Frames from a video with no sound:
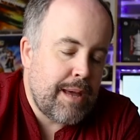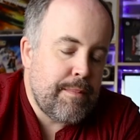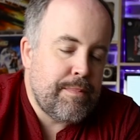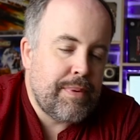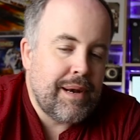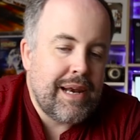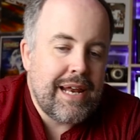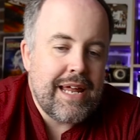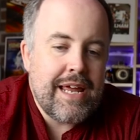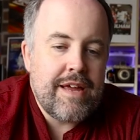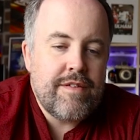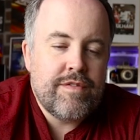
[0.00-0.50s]
they
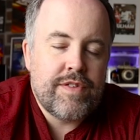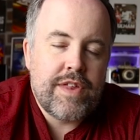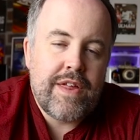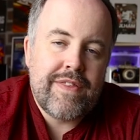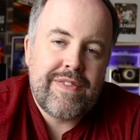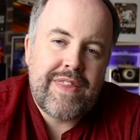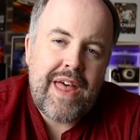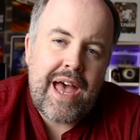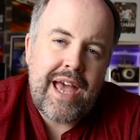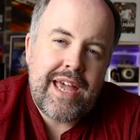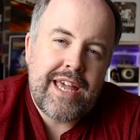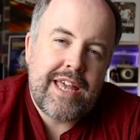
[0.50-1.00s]
believe
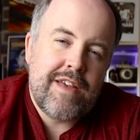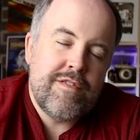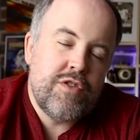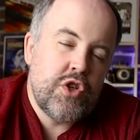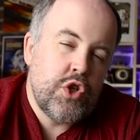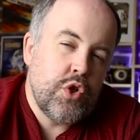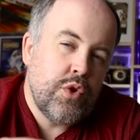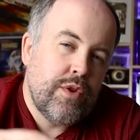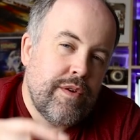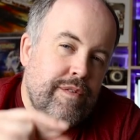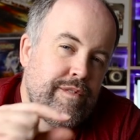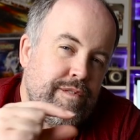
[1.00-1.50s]
that that
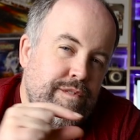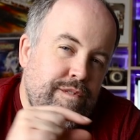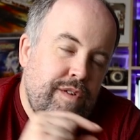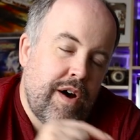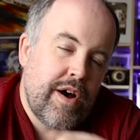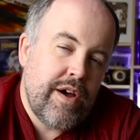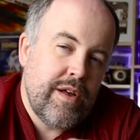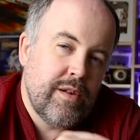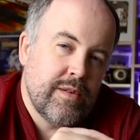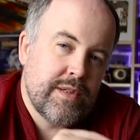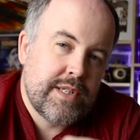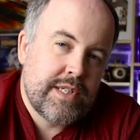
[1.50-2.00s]
gives you the
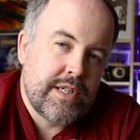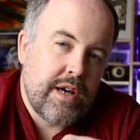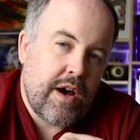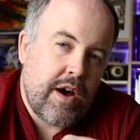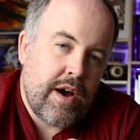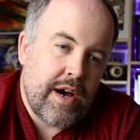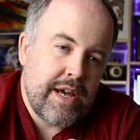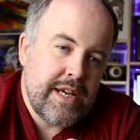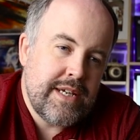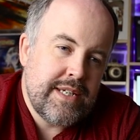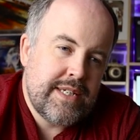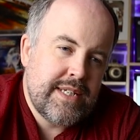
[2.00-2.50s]
file
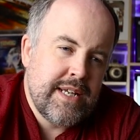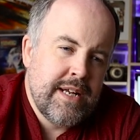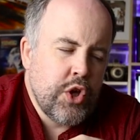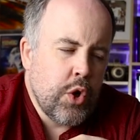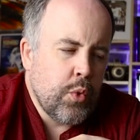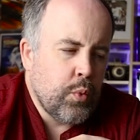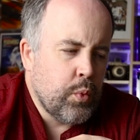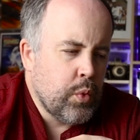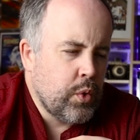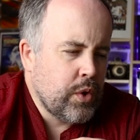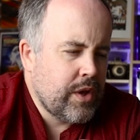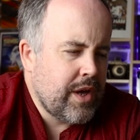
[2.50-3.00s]
size
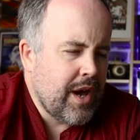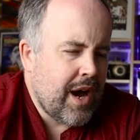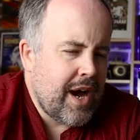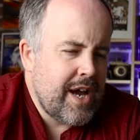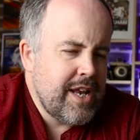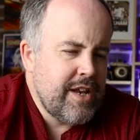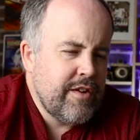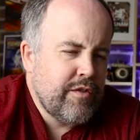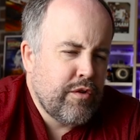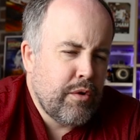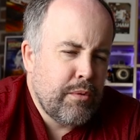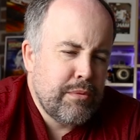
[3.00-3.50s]
that will
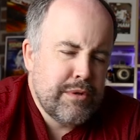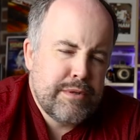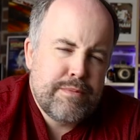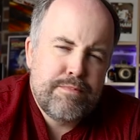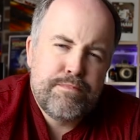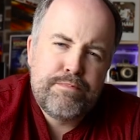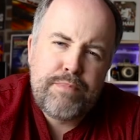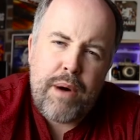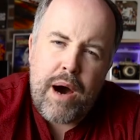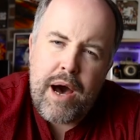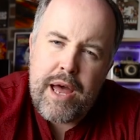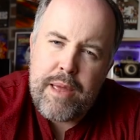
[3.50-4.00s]
kind of
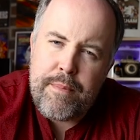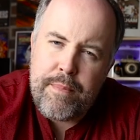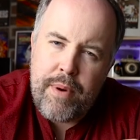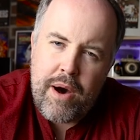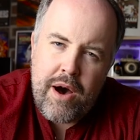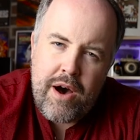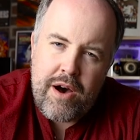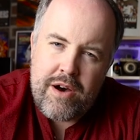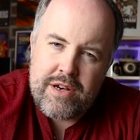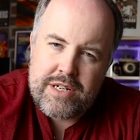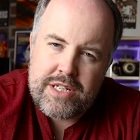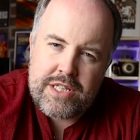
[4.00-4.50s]
almost
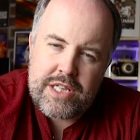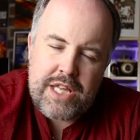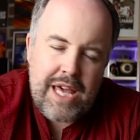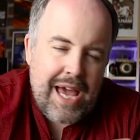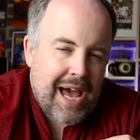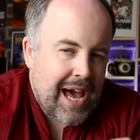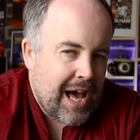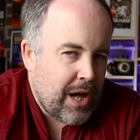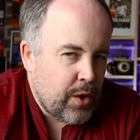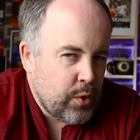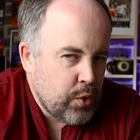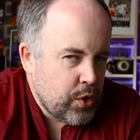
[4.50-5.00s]
bypass
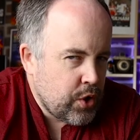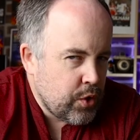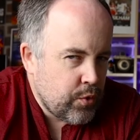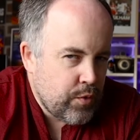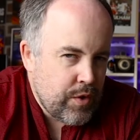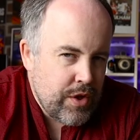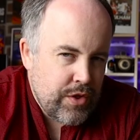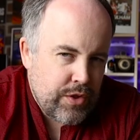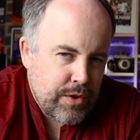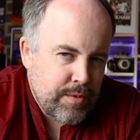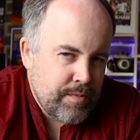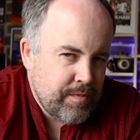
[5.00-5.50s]
the
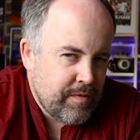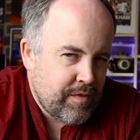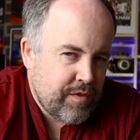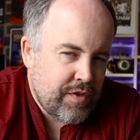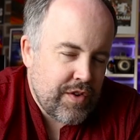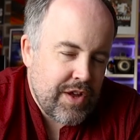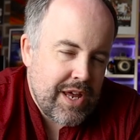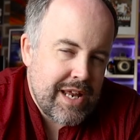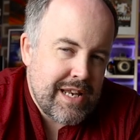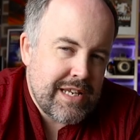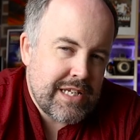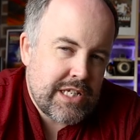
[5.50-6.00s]
algorithm
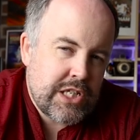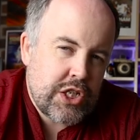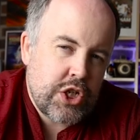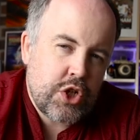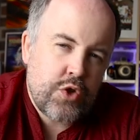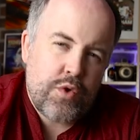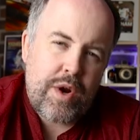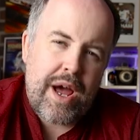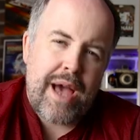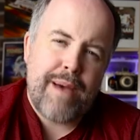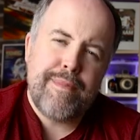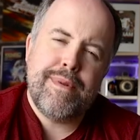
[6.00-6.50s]
for
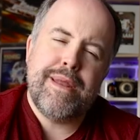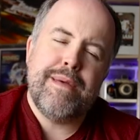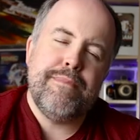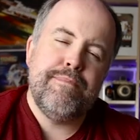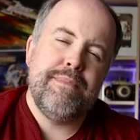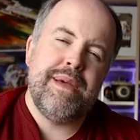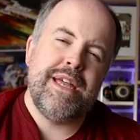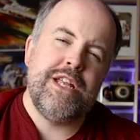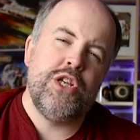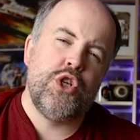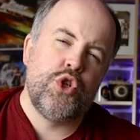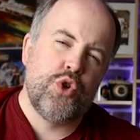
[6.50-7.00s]
Instagram, and it
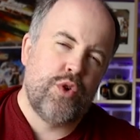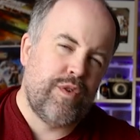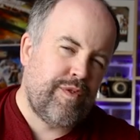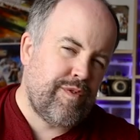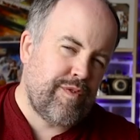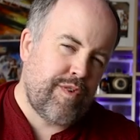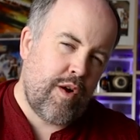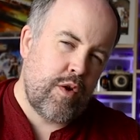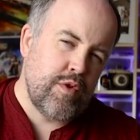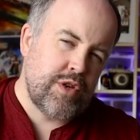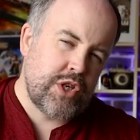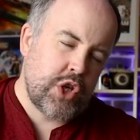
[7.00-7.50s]
means your
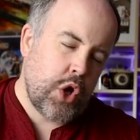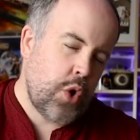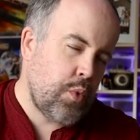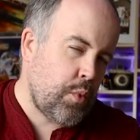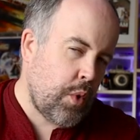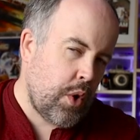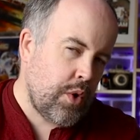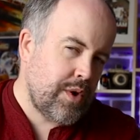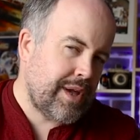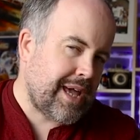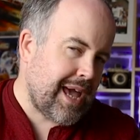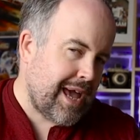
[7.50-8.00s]
photo
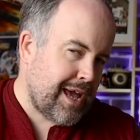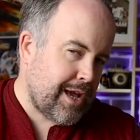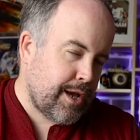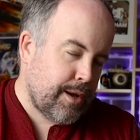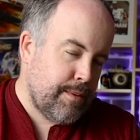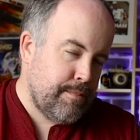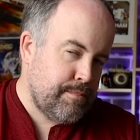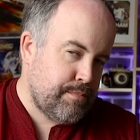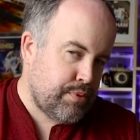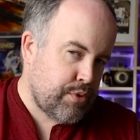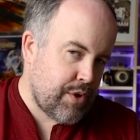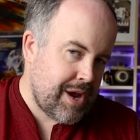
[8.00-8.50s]
won't get
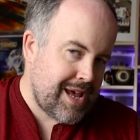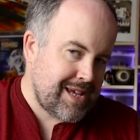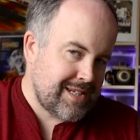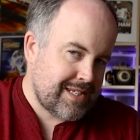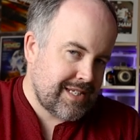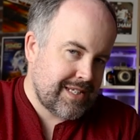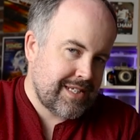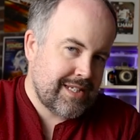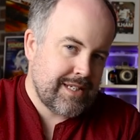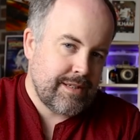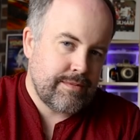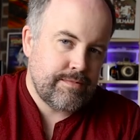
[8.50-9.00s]

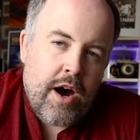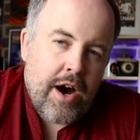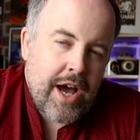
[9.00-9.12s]
compressed.